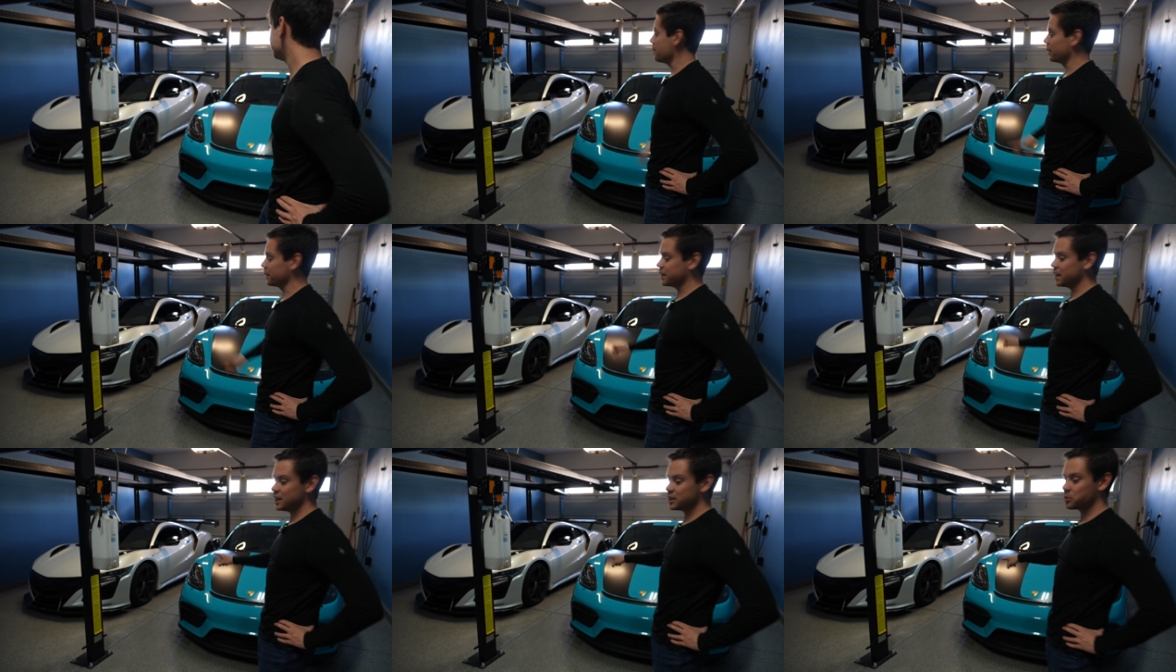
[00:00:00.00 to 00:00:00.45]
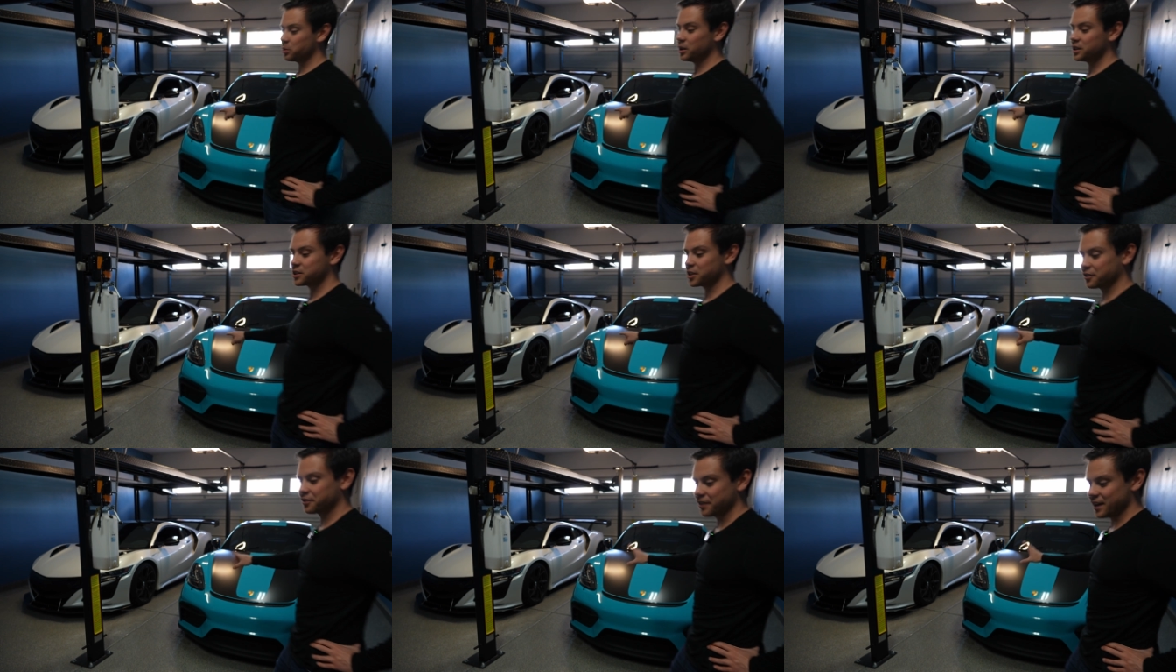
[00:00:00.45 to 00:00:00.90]
But these
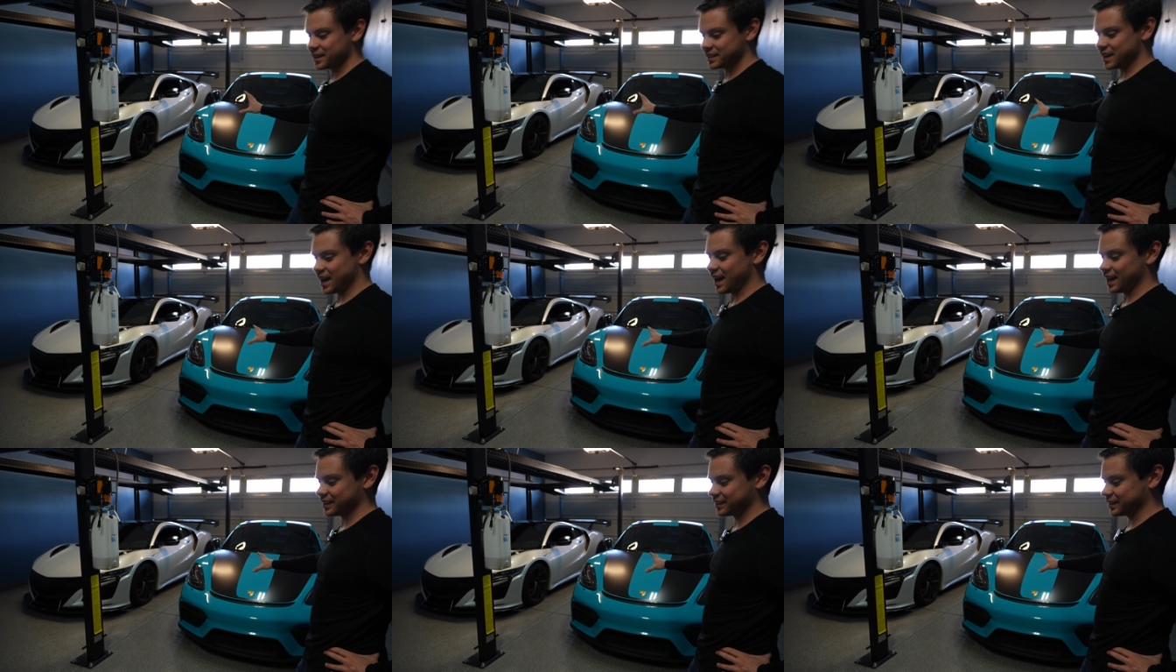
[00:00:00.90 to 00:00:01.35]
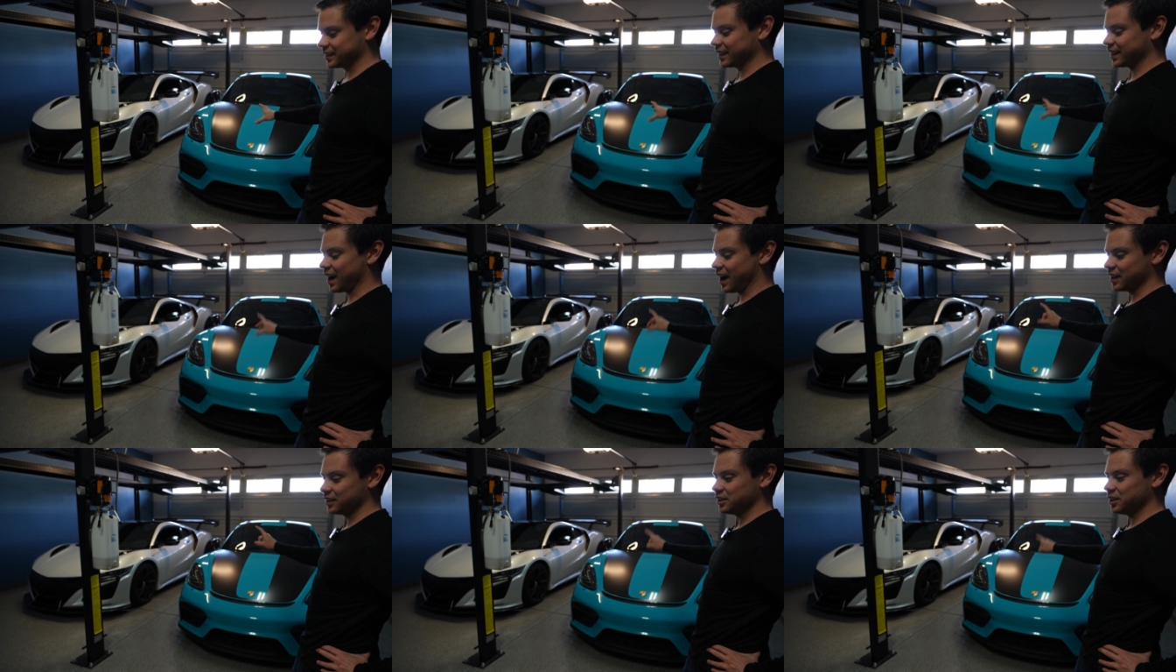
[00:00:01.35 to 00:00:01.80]
ones are
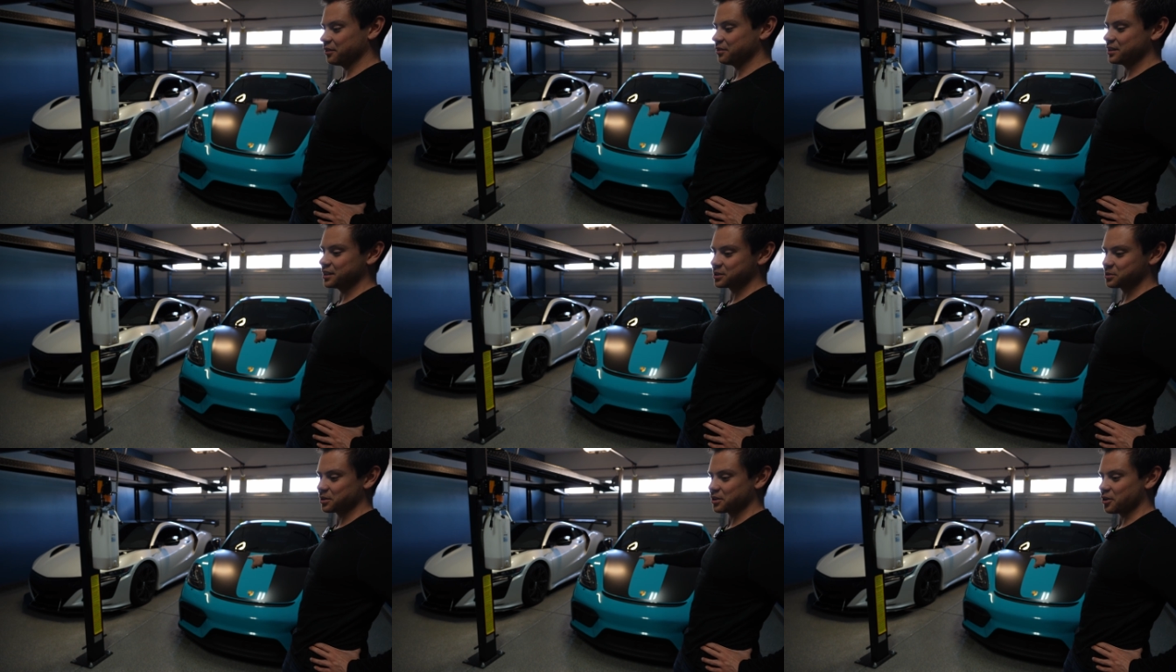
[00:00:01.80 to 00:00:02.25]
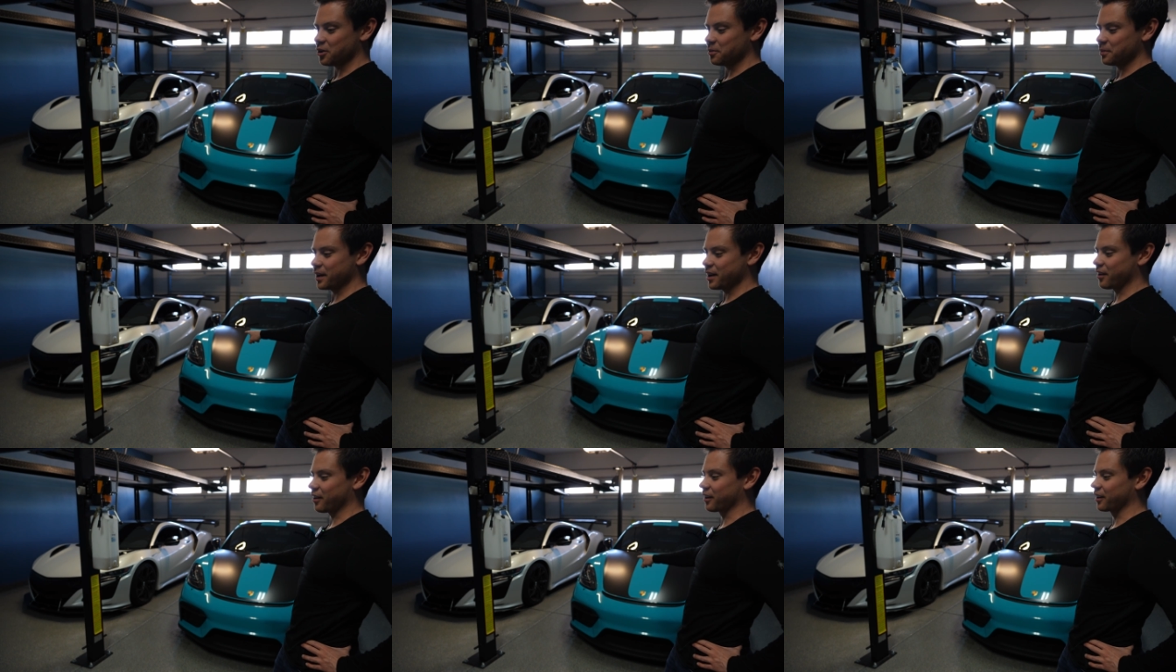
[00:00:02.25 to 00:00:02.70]
fantastic. I love these with all
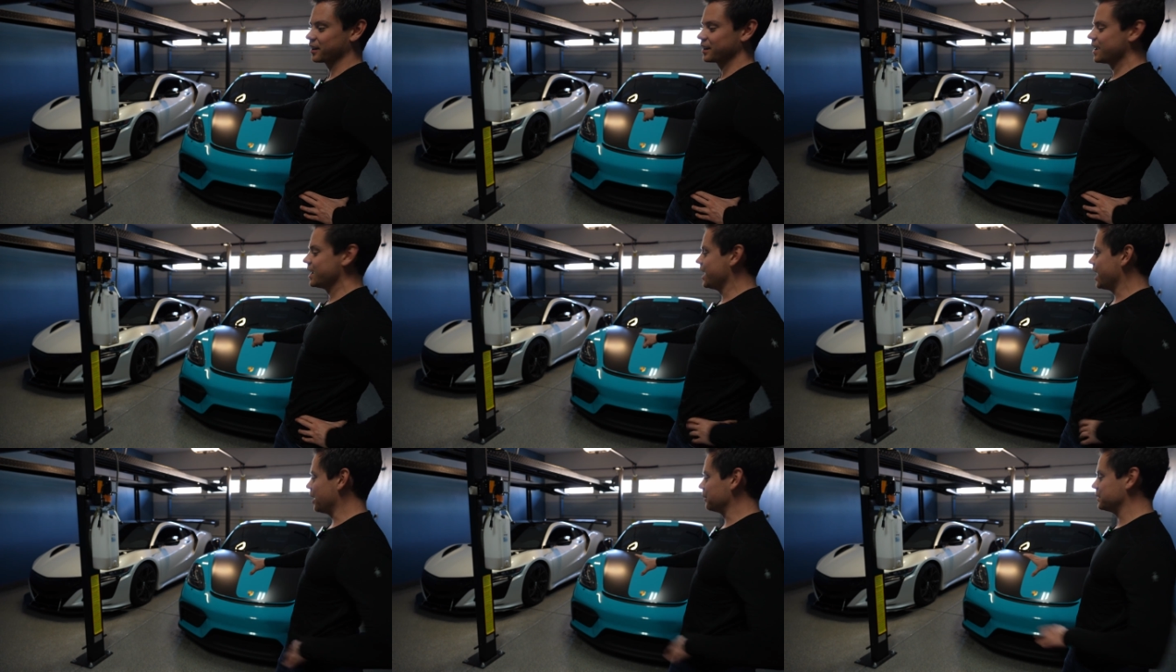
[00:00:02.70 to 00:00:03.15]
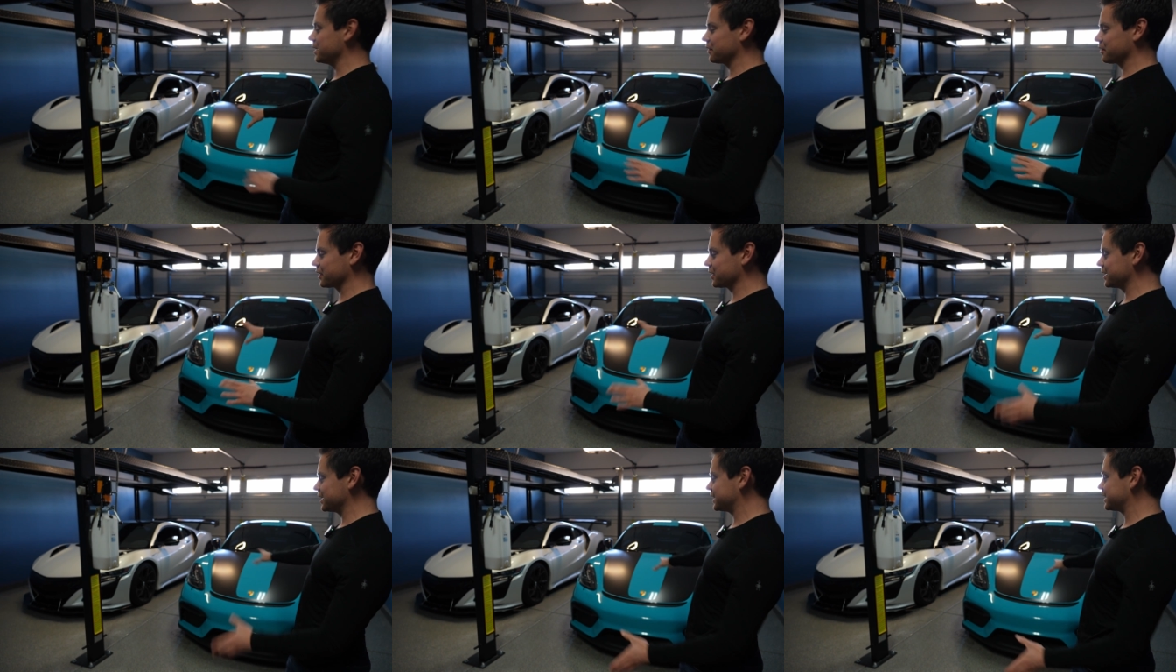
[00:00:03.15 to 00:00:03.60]
my heart. I'm
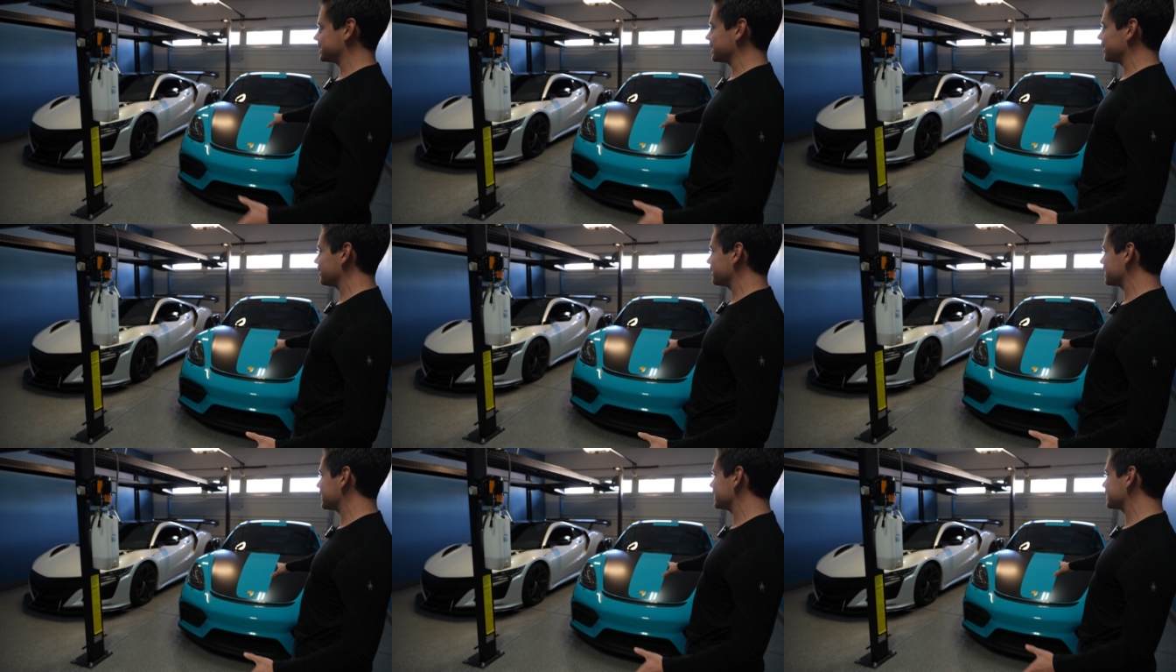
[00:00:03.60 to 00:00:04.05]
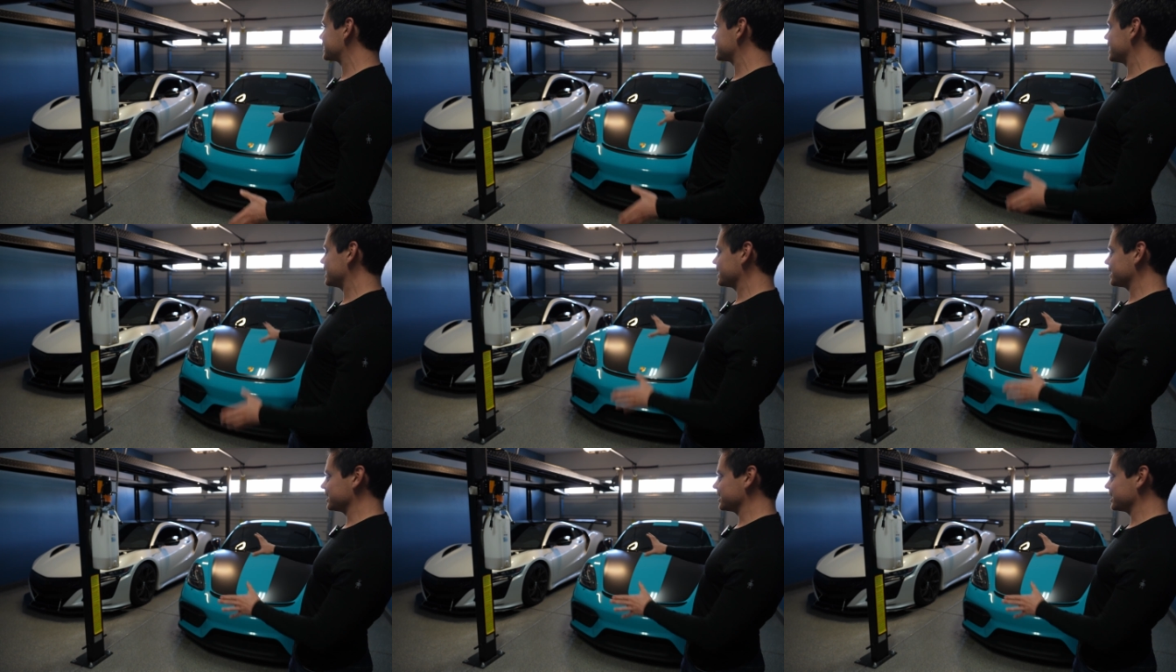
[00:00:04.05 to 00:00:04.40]
never gonna sell these.